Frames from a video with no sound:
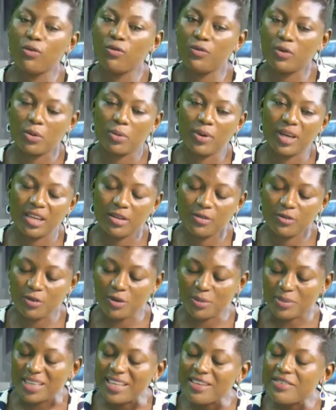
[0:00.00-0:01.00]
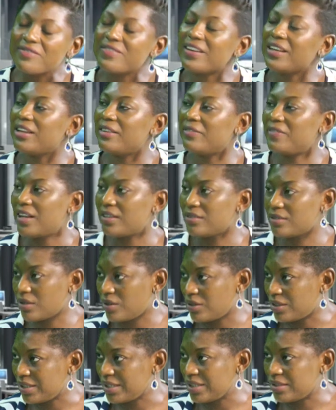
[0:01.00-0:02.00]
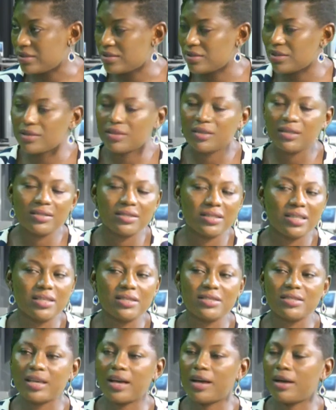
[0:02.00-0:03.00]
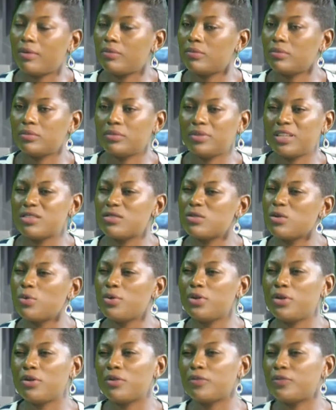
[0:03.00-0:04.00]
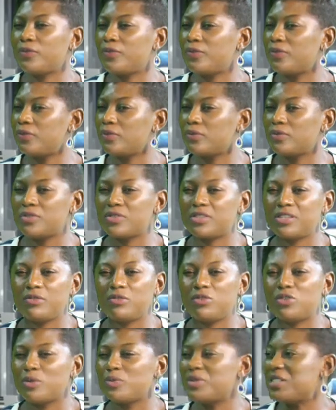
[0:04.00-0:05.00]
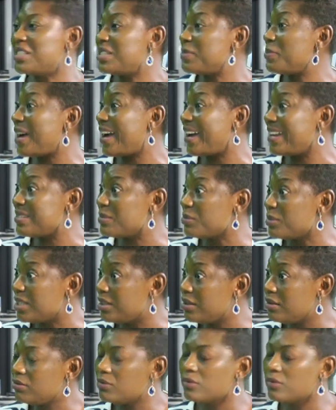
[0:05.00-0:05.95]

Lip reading: away from irrelevant content. Those things are, the story of Steve Jobs inspires me,